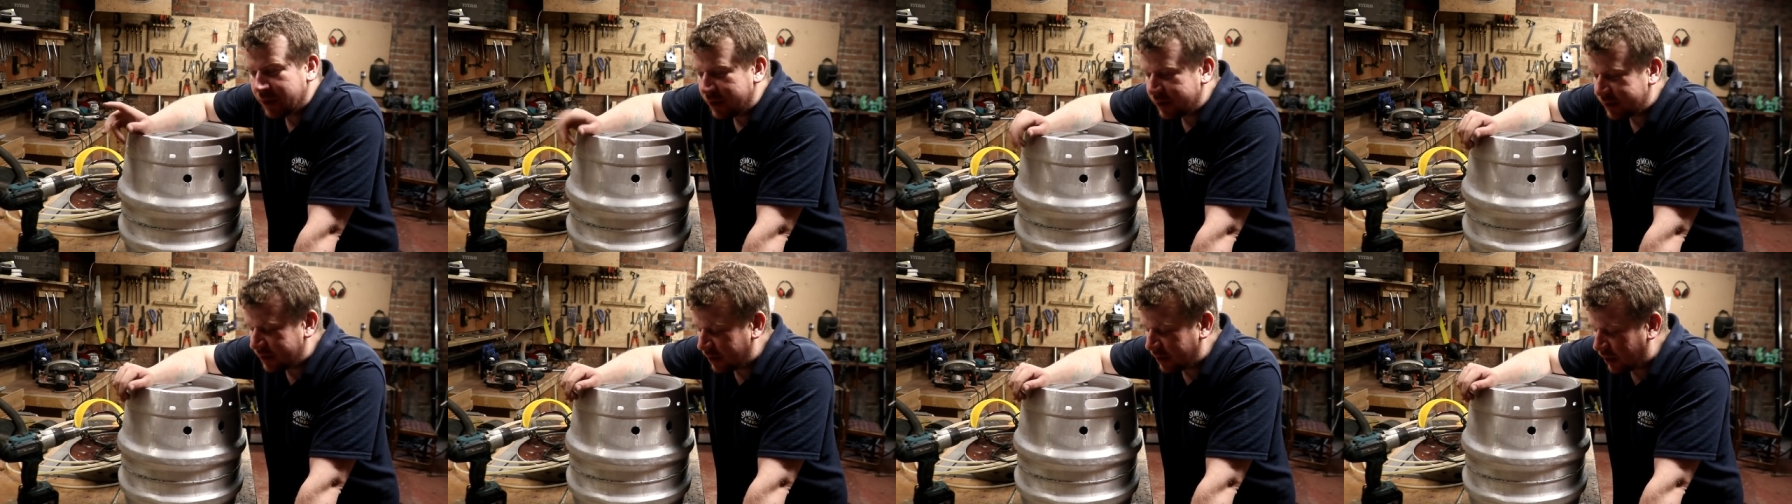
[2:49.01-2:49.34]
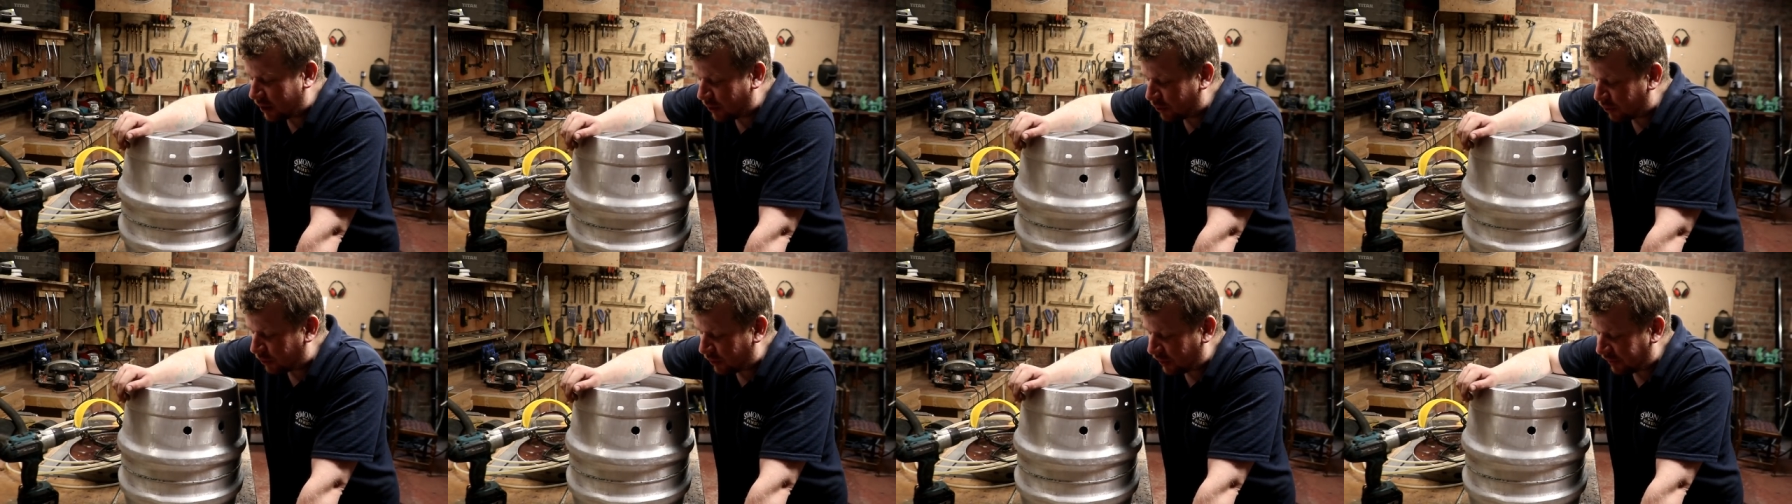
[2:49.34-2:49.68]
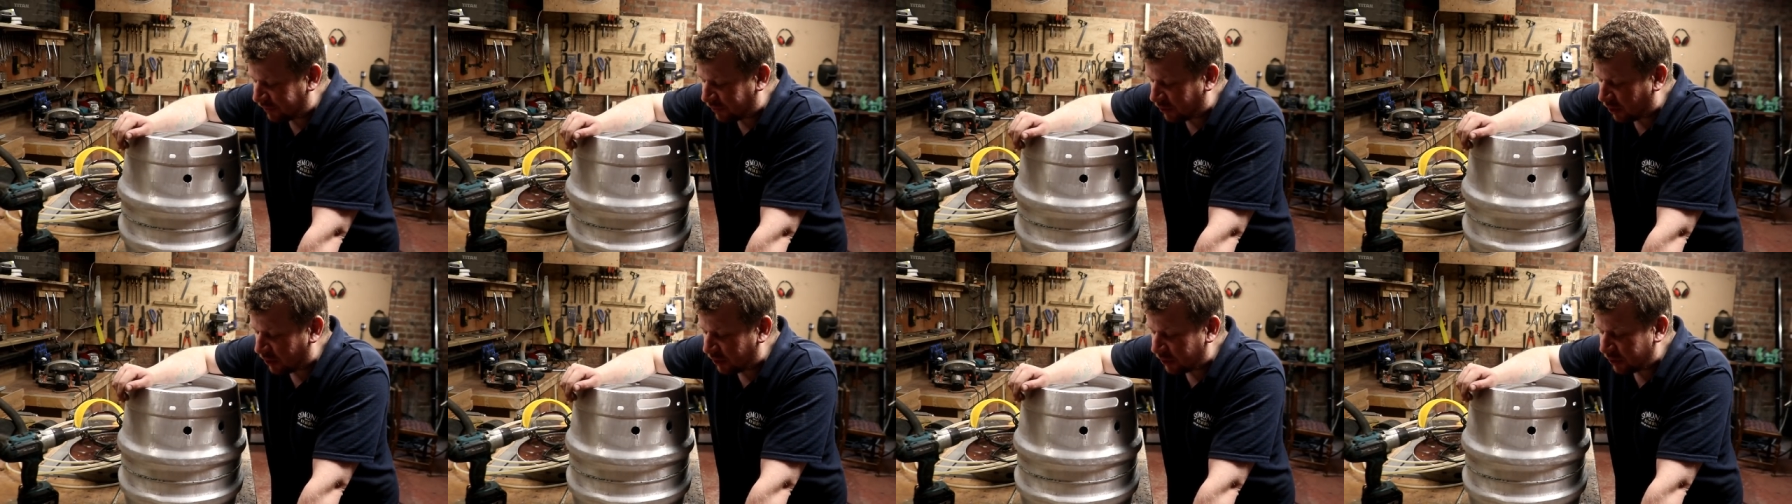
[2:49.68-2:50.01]
So they've
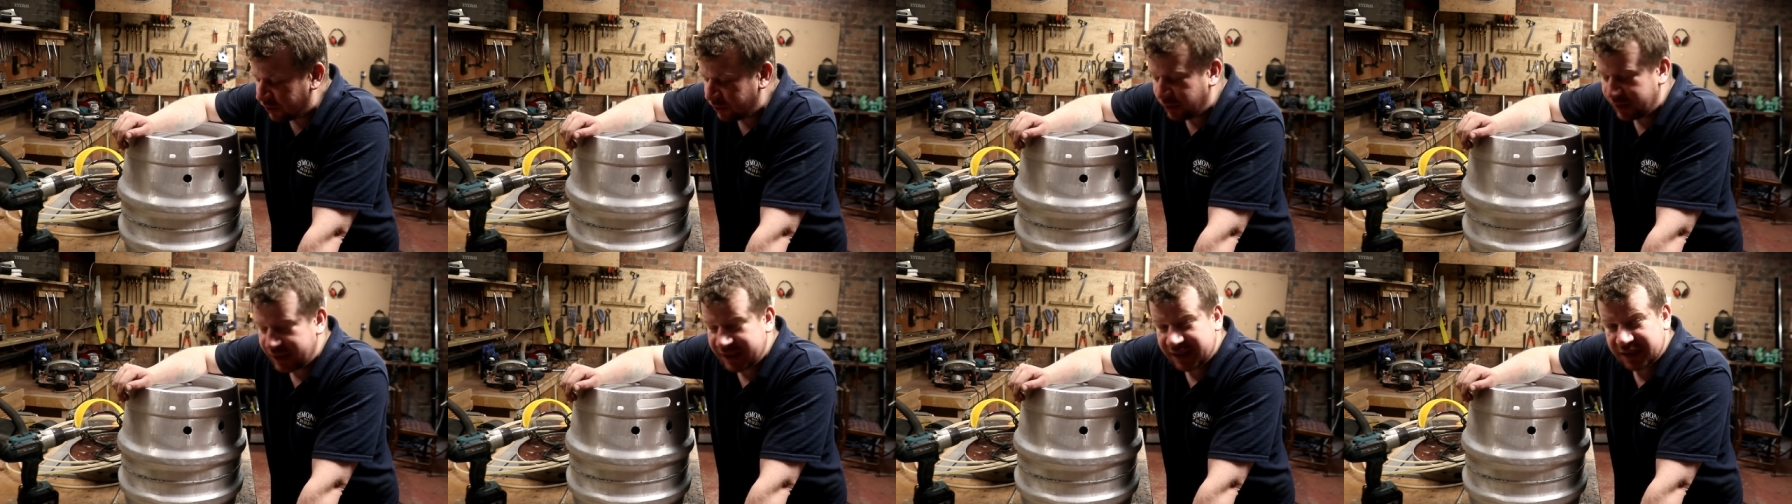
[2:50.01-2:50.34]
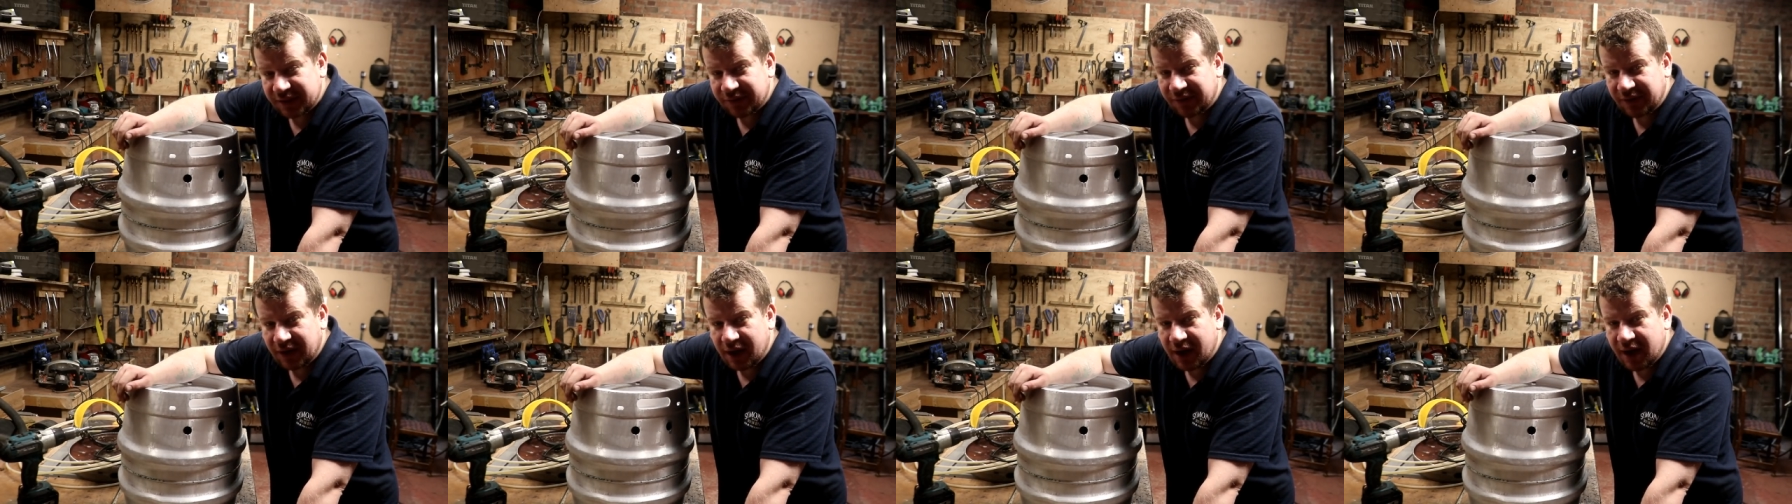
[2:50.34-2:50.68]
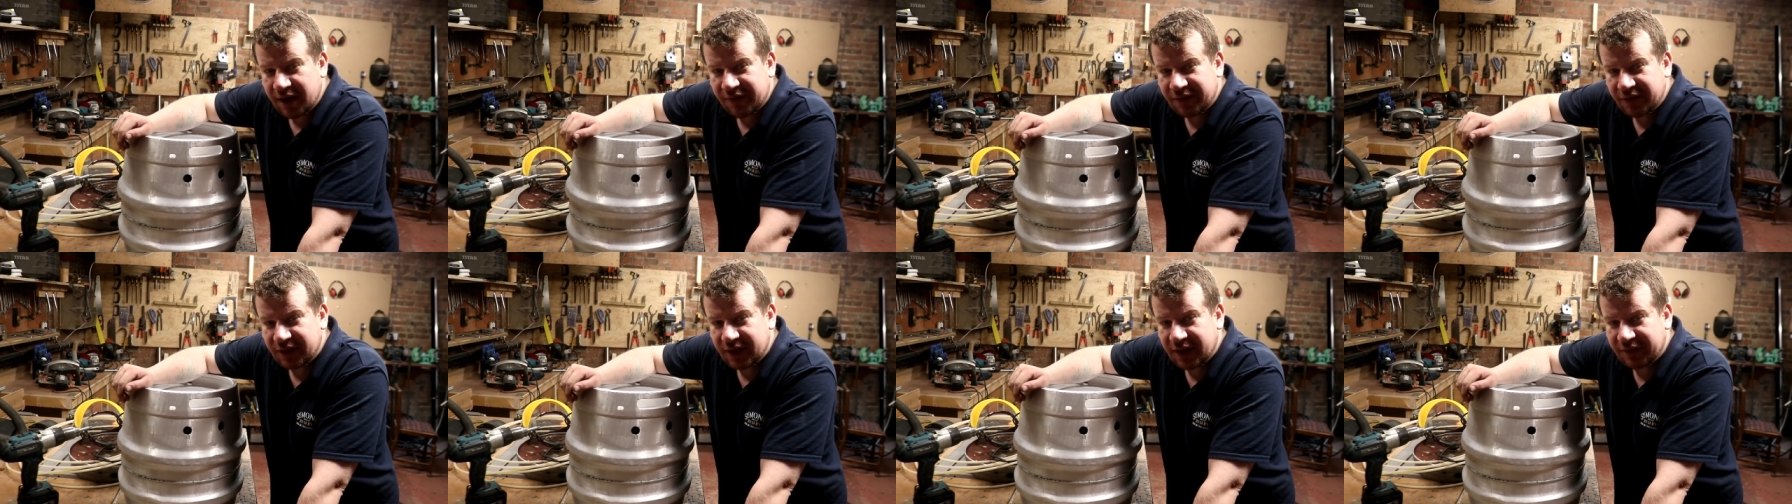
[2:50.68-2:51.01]
got a new lease of
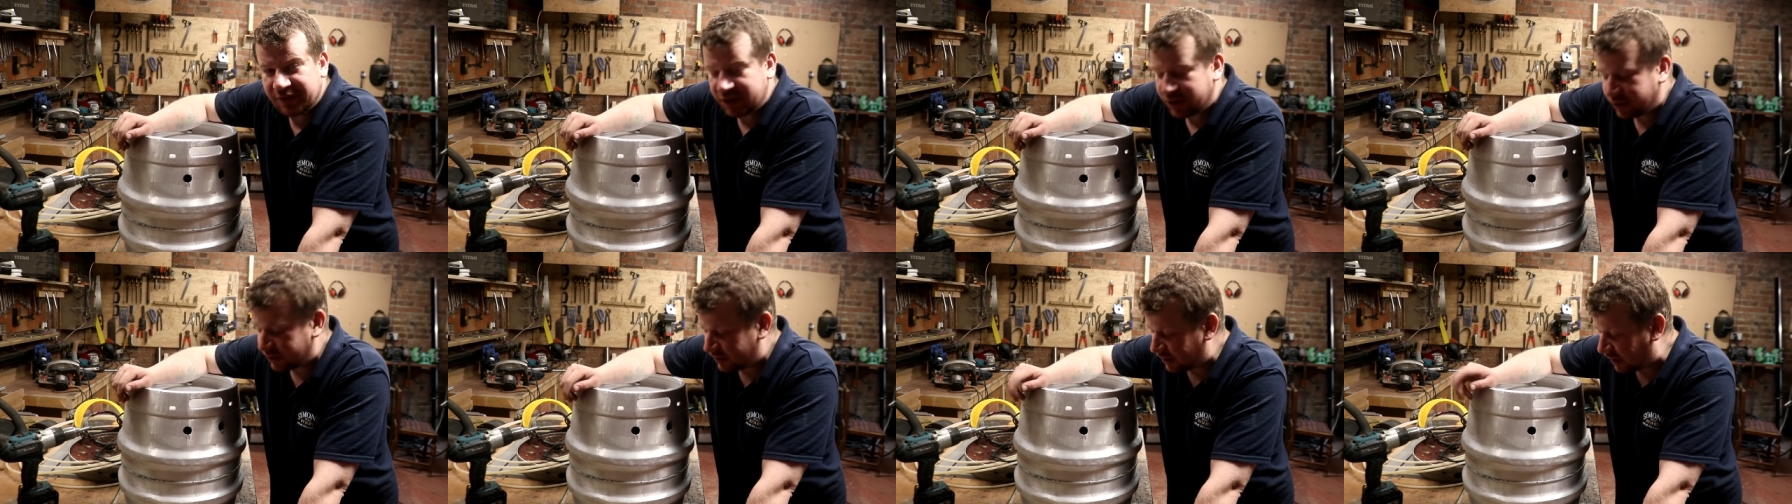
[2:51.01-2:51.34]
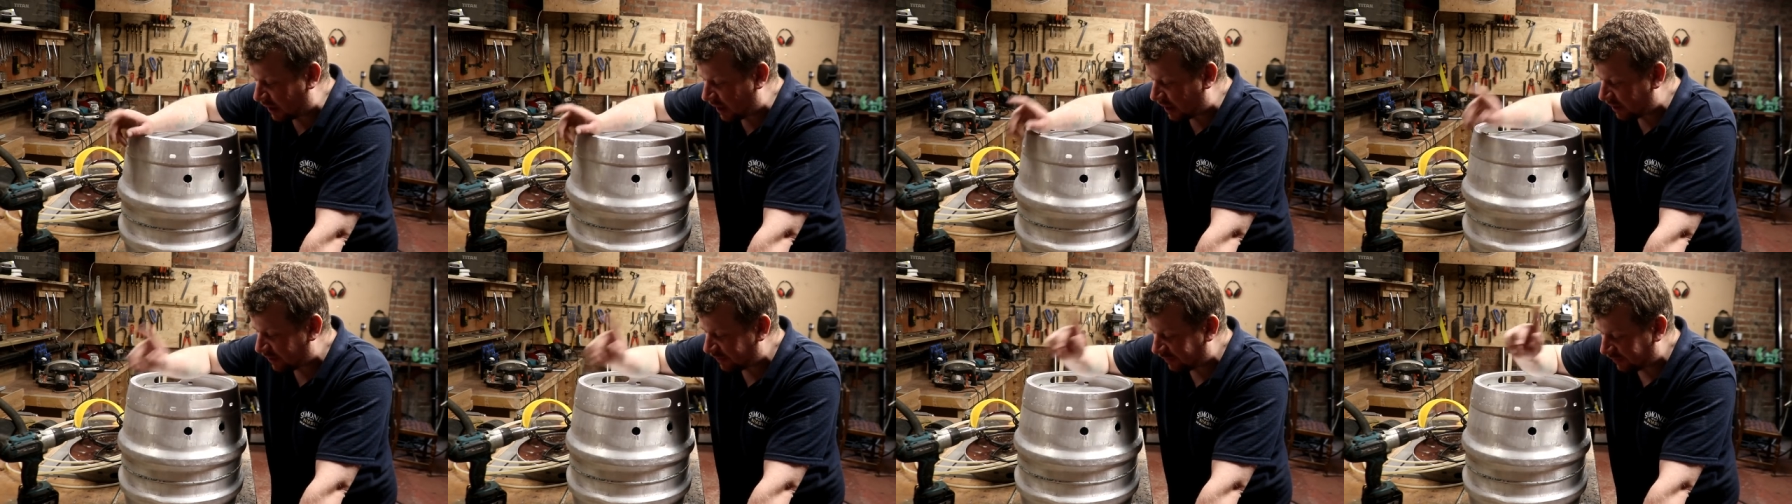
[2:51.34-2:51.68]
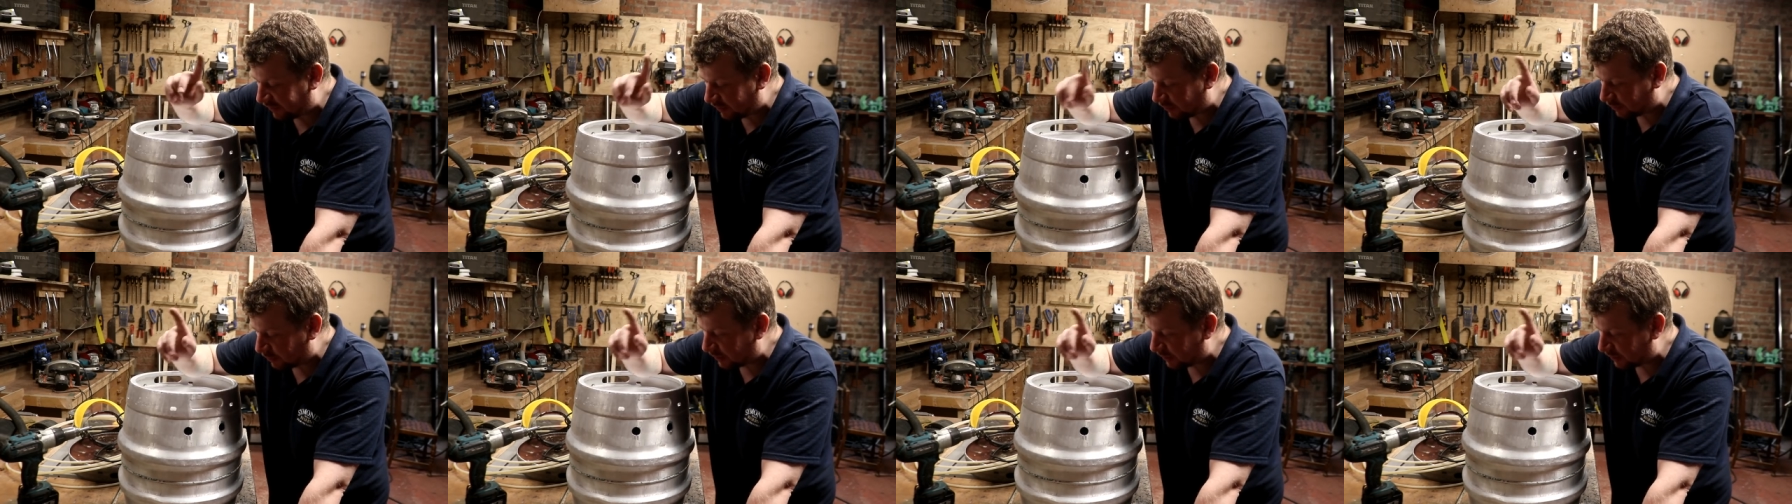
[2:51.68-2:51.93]
life and they haven't gone to landfill,